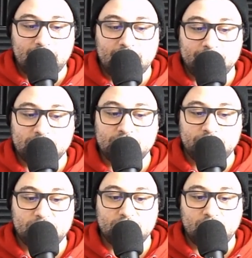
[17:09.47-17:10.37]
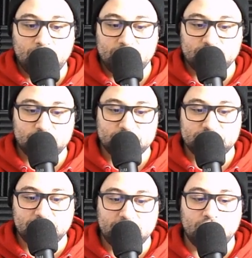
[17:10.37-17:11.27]
I'm going to put all of the
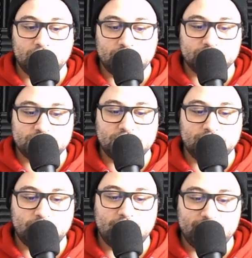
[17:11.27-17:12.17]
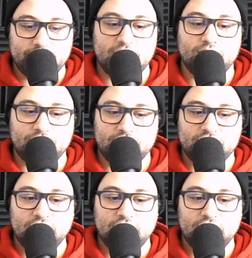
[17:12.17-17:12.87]
sources to the articles here of where I found all this.